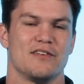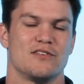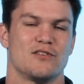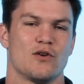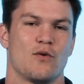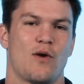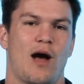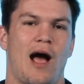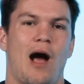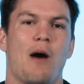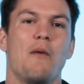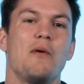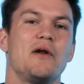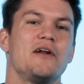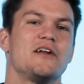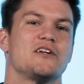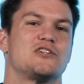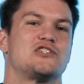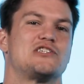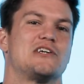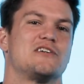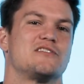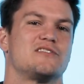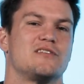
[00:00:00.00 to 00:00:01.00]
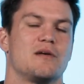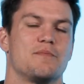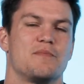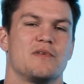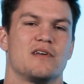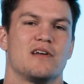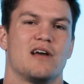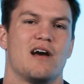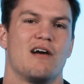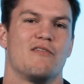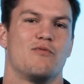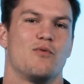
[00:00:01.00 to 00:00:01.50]
And so I wanted to share
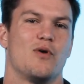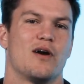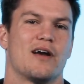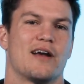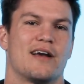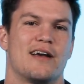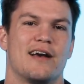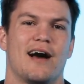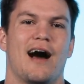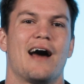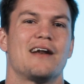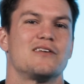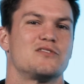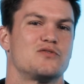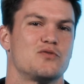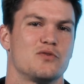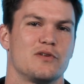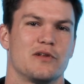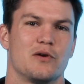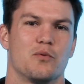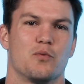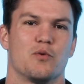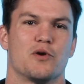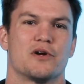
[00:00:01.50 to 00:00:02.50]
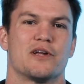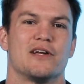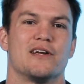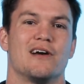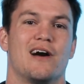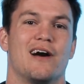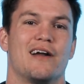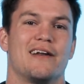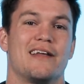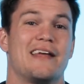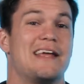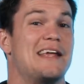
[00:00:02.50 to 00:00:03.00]
something of what God is really working
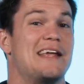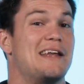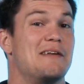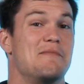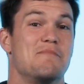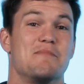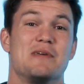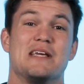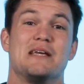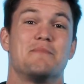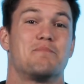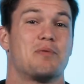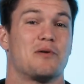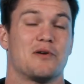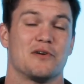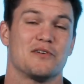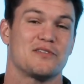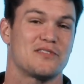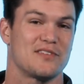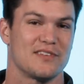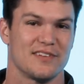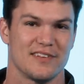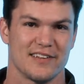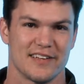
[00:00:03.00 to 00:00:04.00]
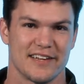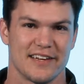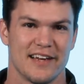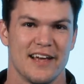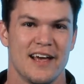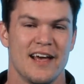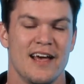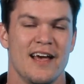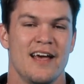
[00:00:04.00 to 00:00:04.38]
on in me personally.